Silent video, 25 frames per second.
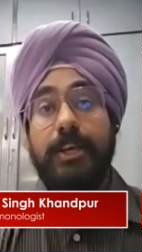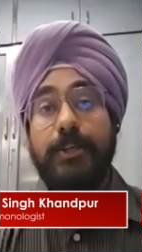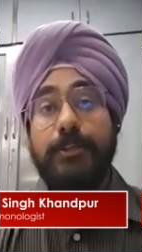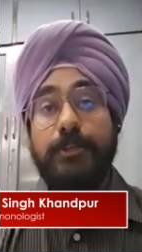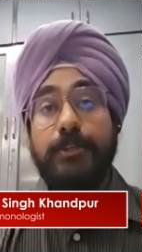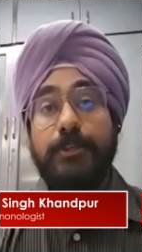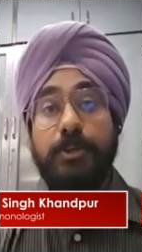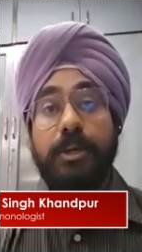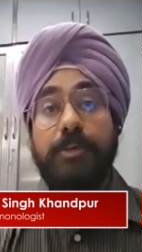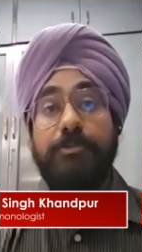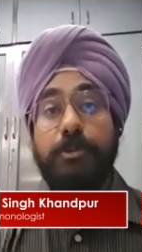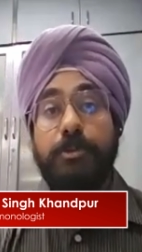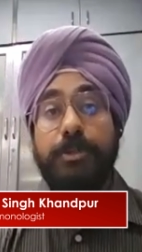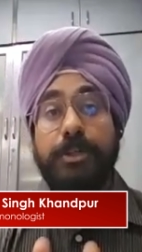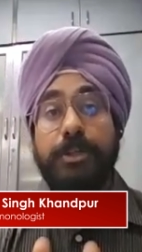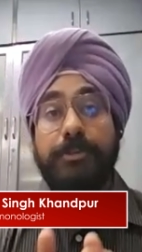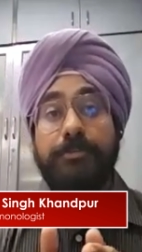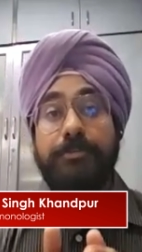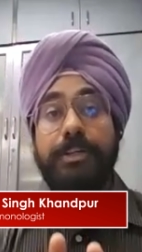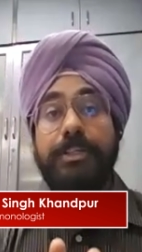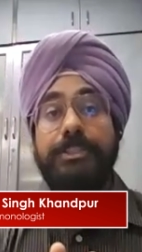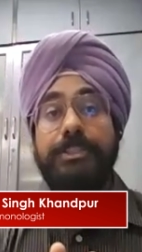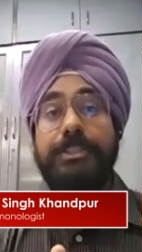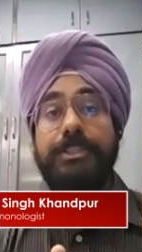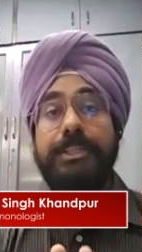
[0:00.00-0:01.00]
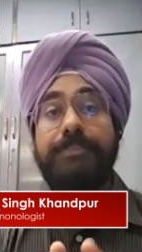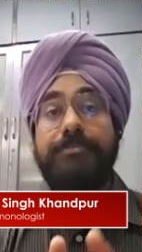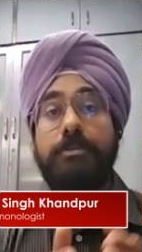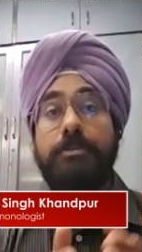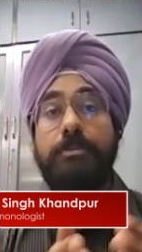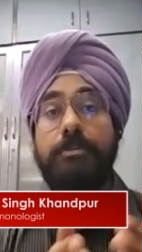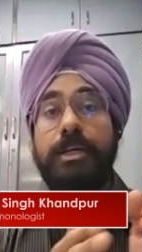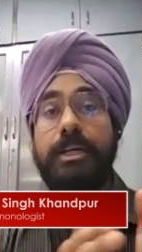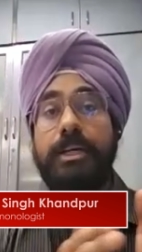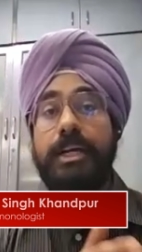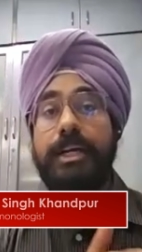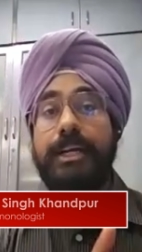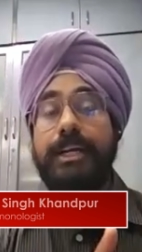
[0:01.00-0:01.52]
So you have to differentiate
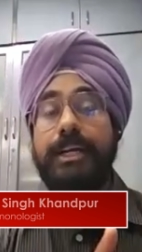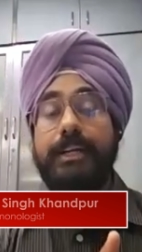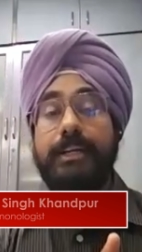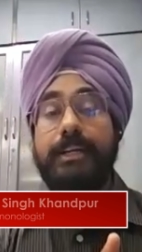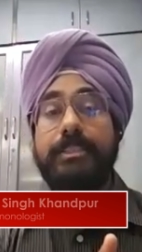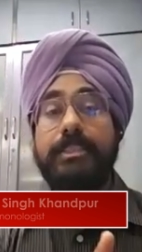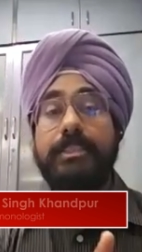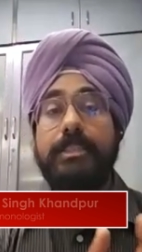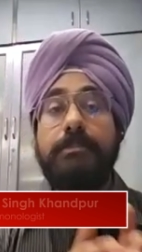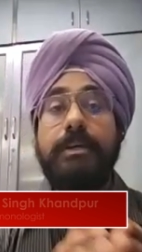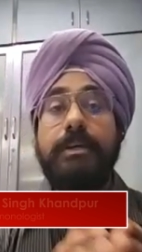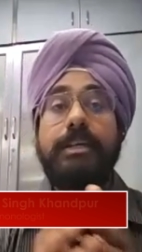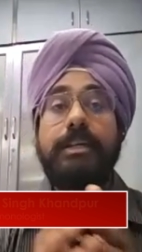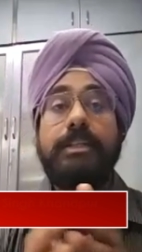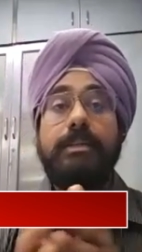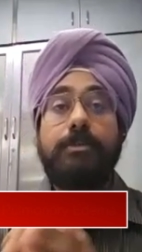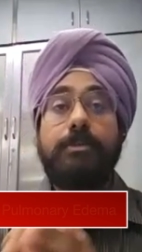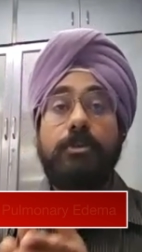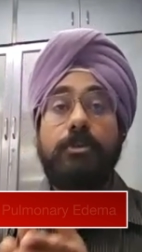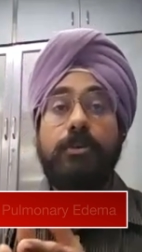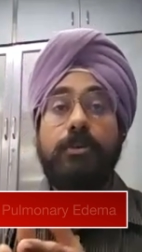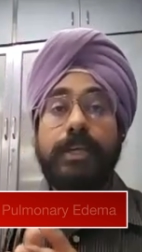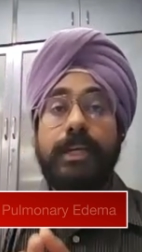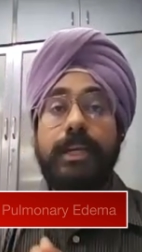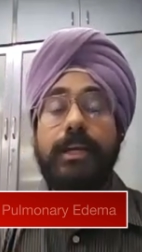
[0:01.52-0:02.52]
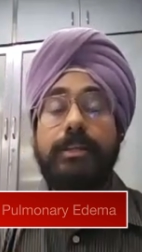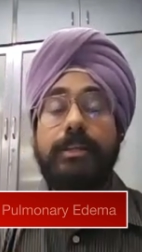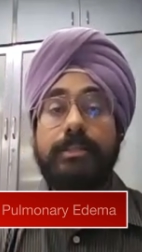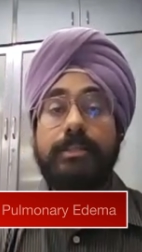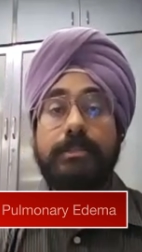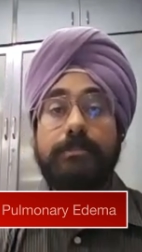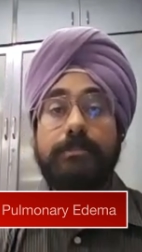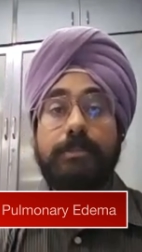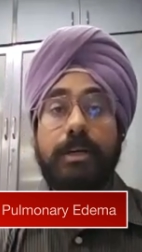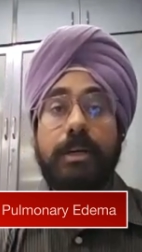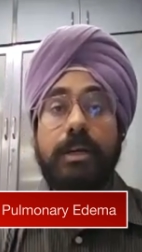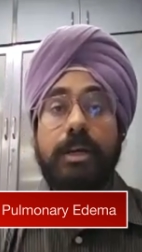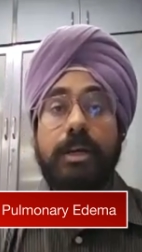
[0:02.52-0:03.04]
from a cardiac asthma and a bronchial
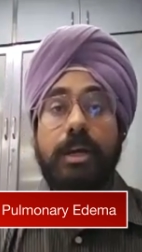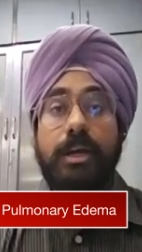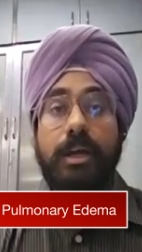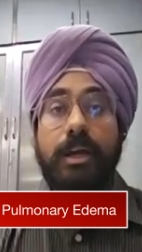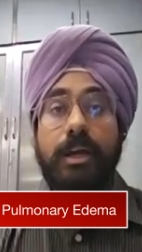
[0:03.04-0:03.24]
asthma.